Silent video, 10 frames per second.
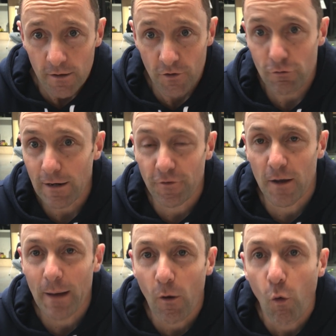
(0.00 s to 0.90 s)
The great thing
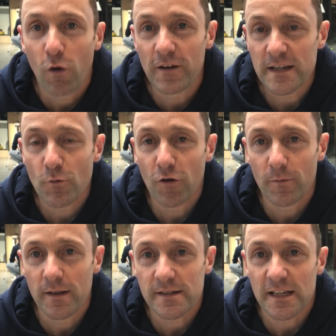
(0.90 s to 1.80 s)
about all of these
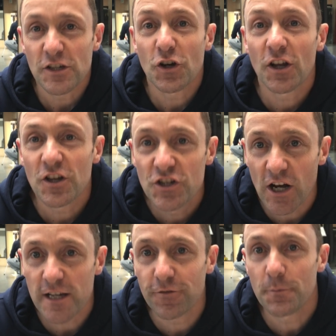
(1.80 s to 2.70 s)
movements is you can adjust